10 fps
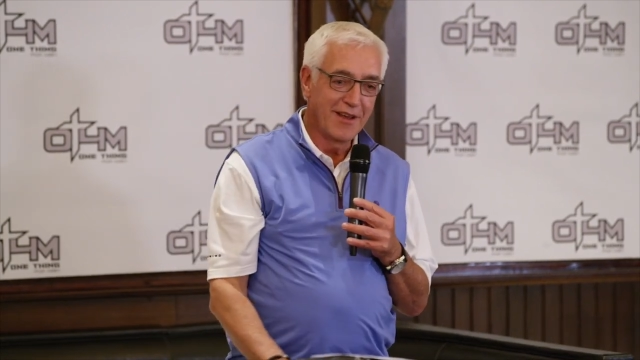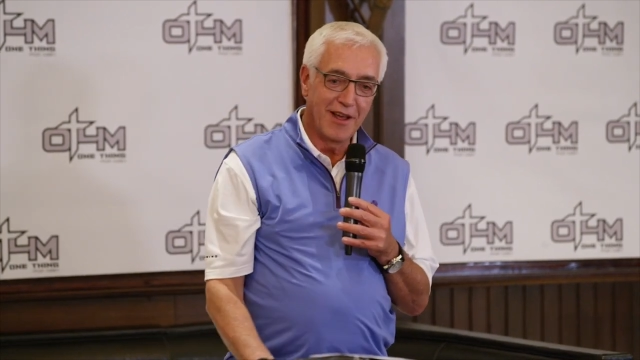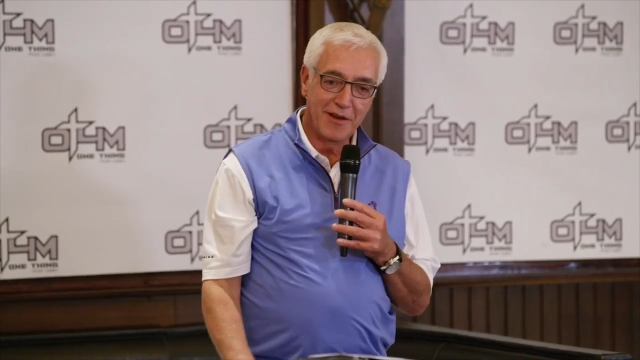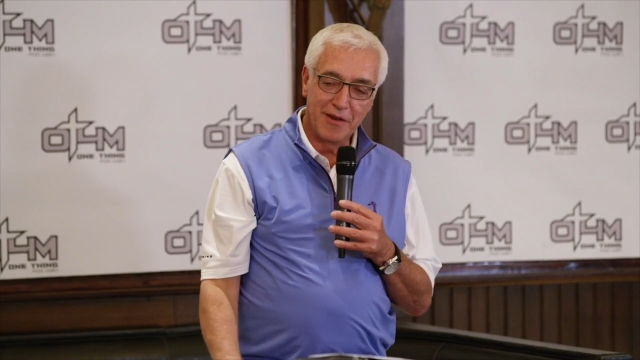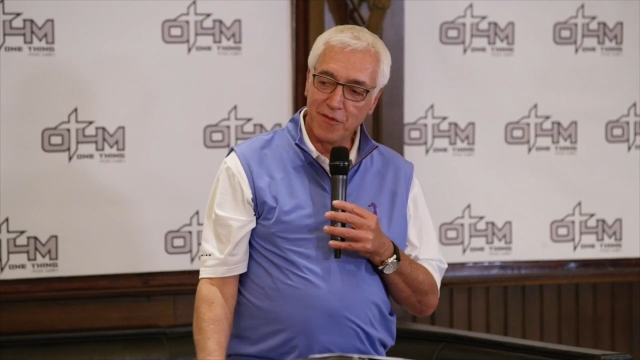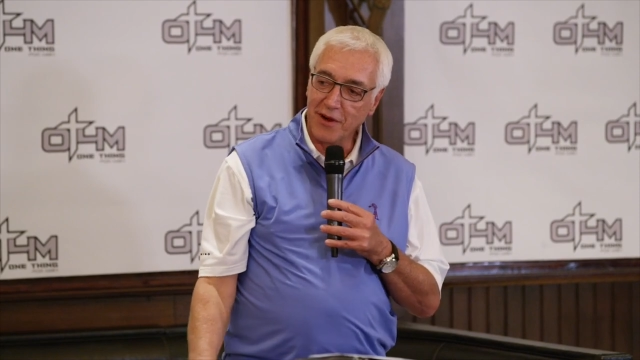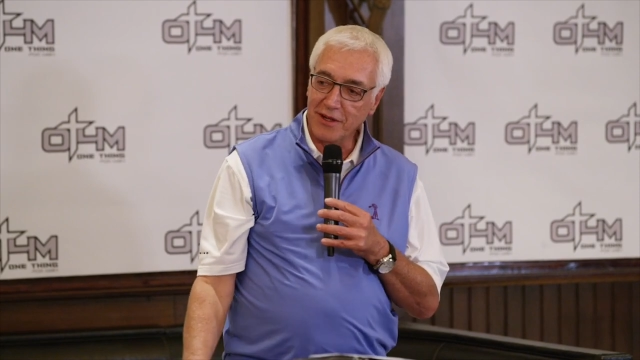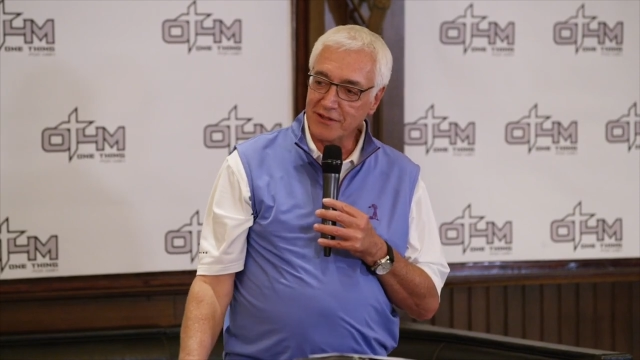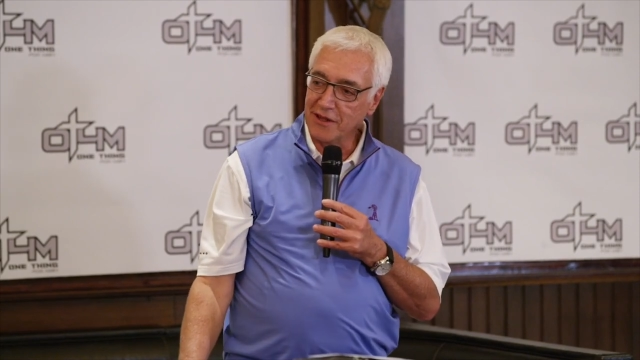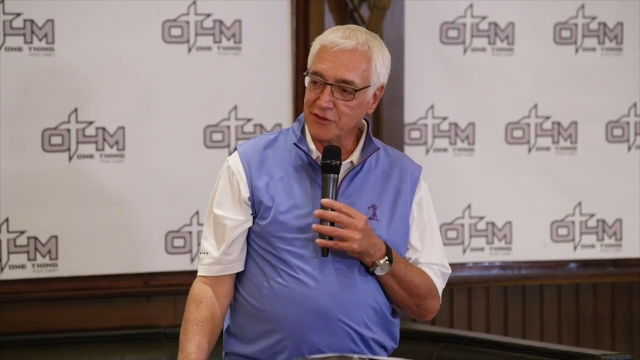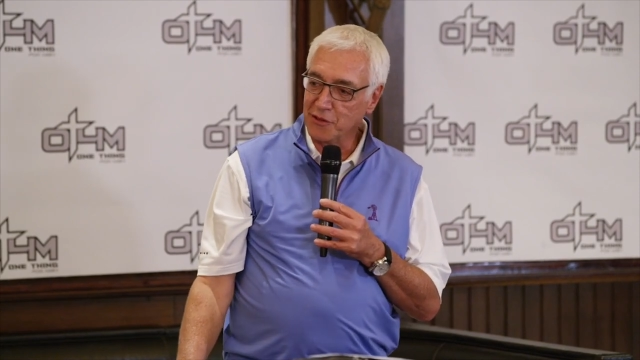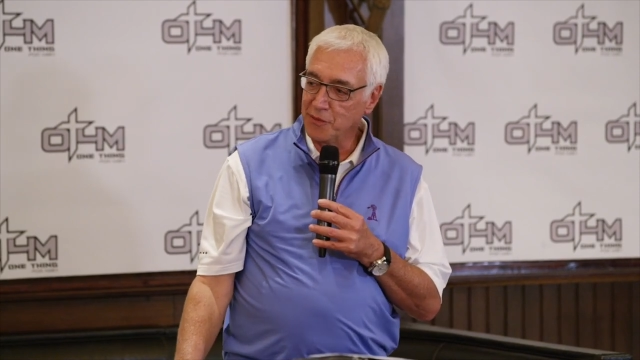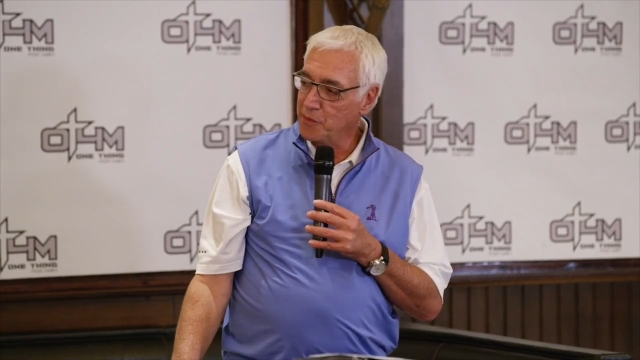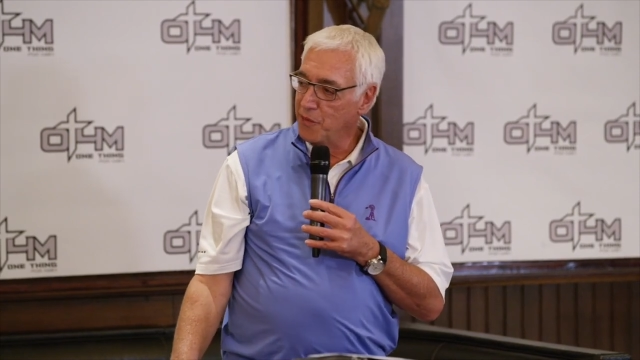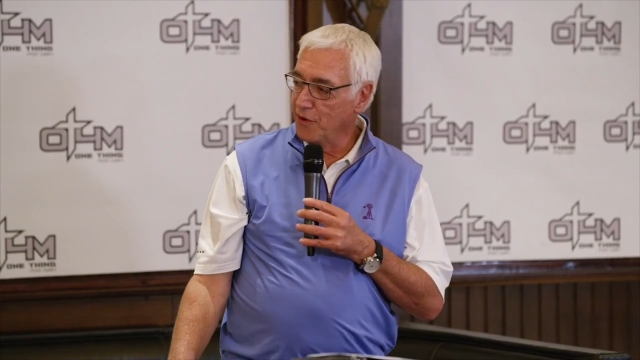and He invites us to
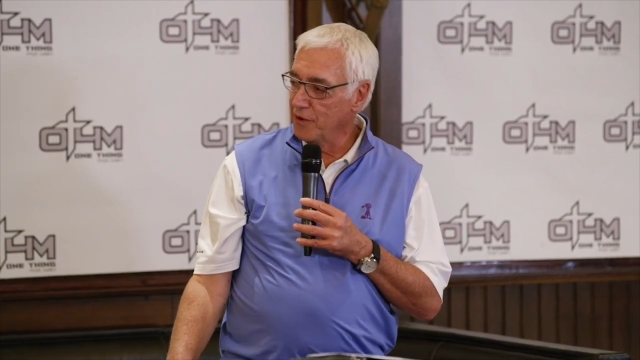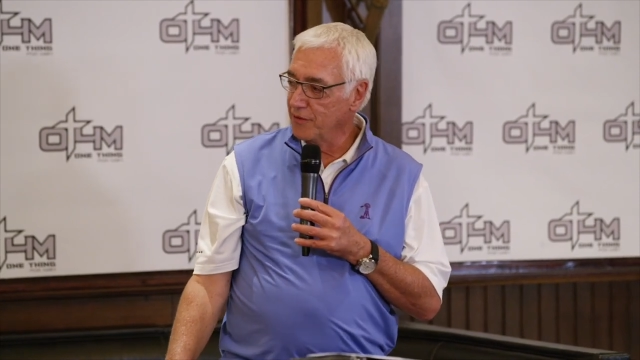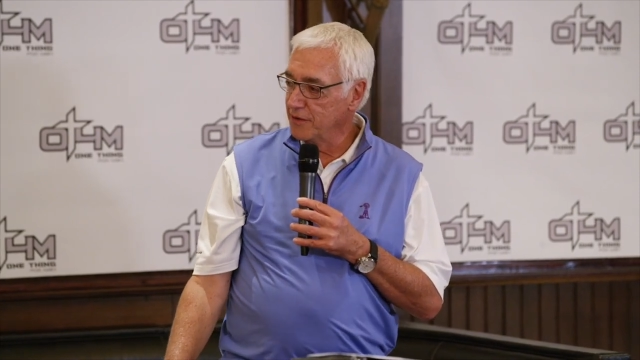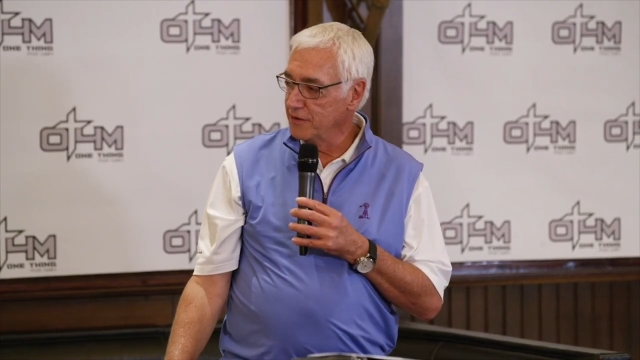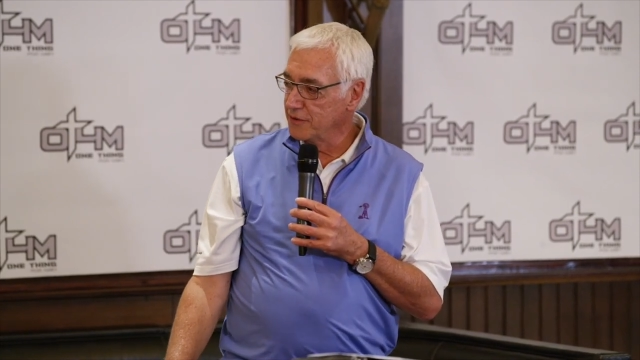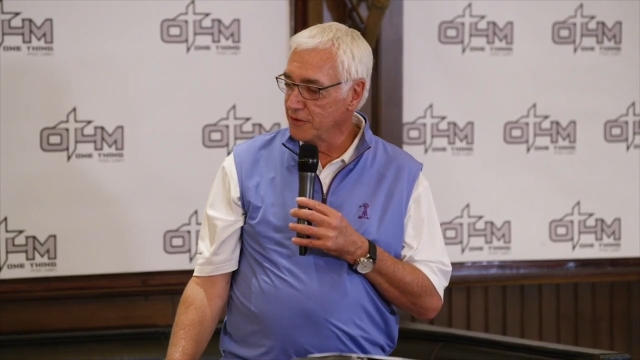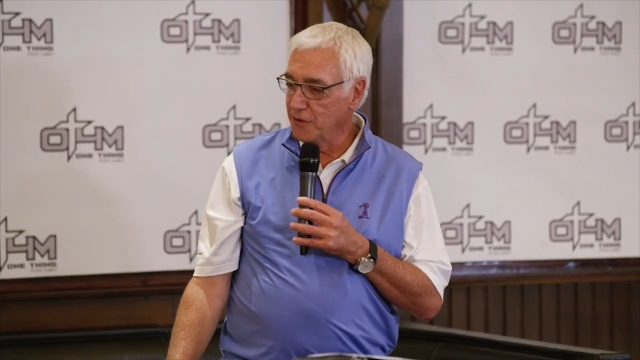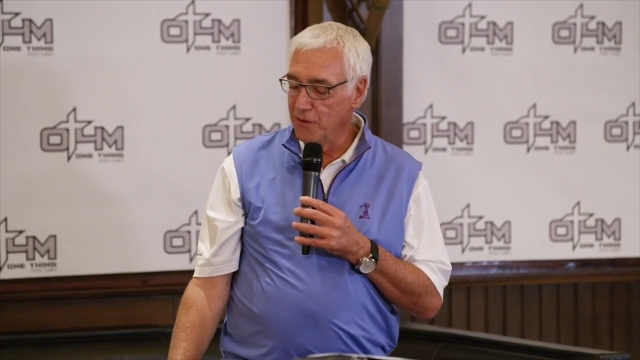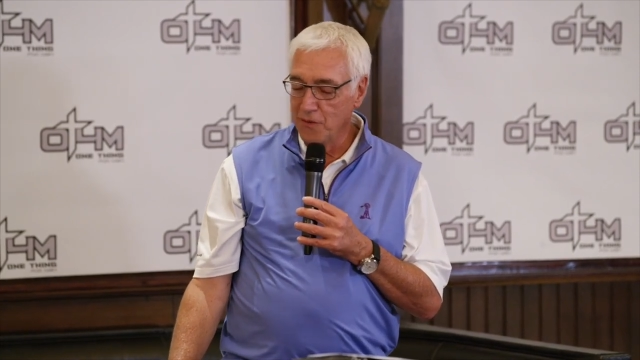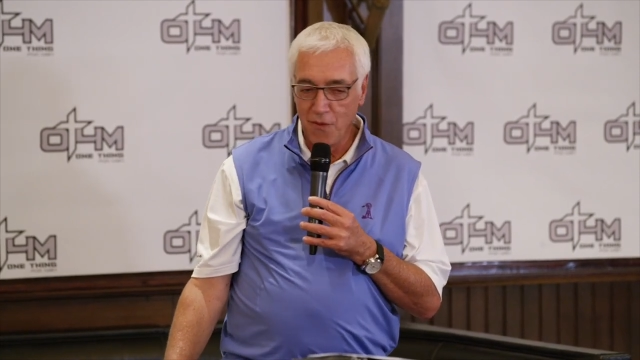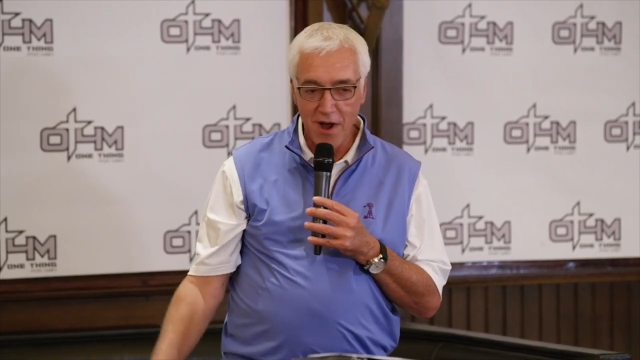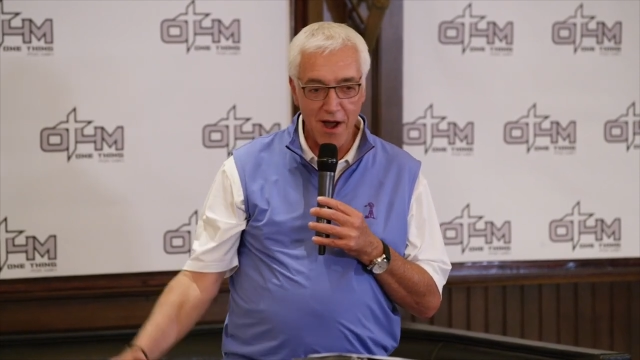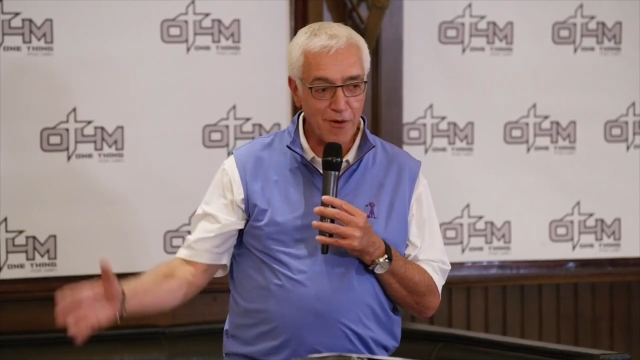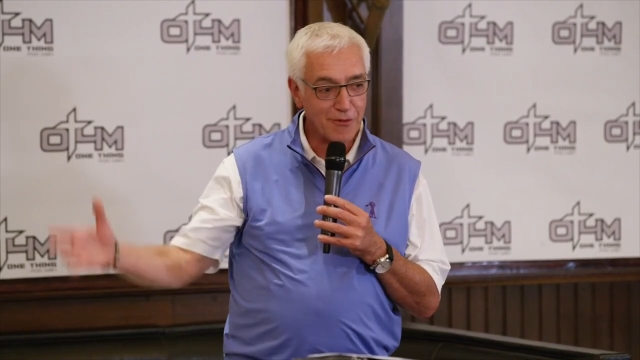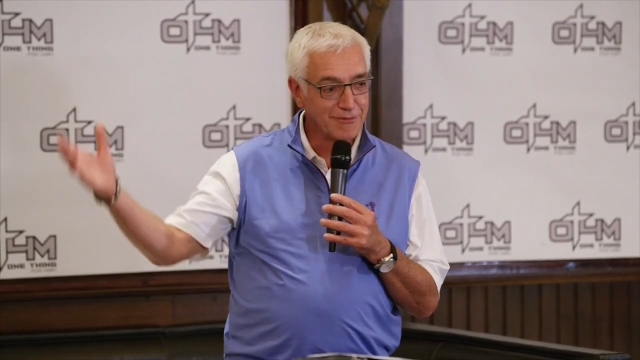be part of it. So,
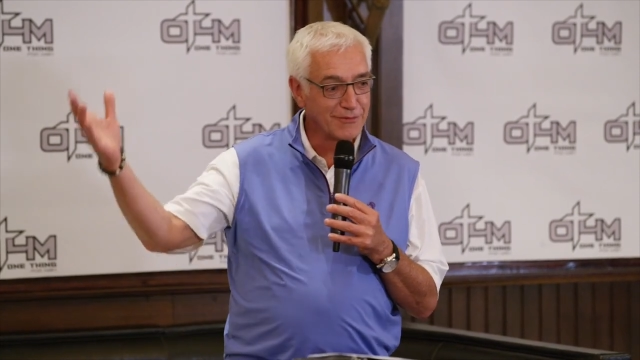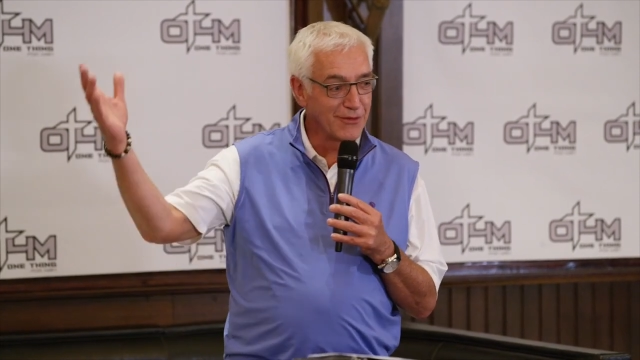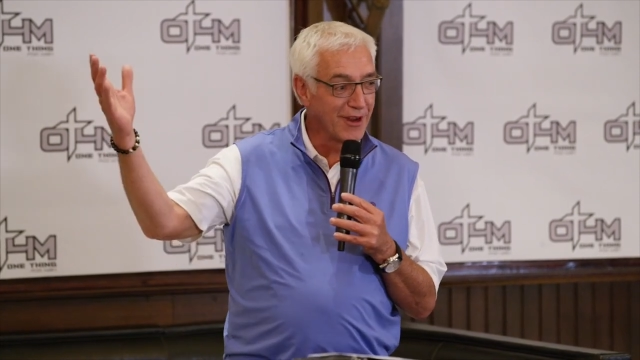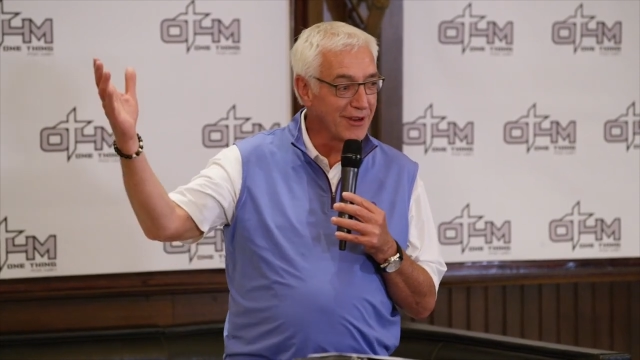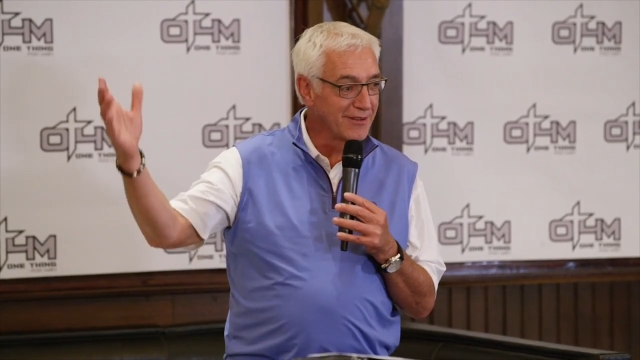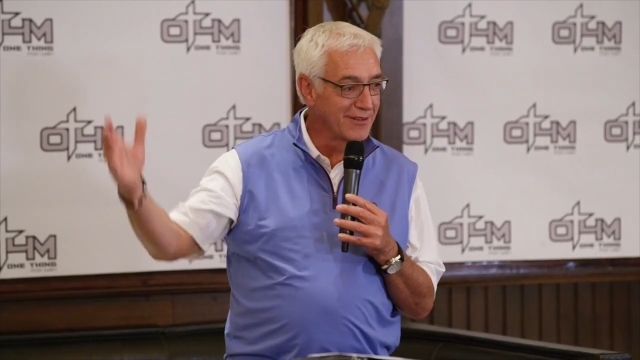wow, right?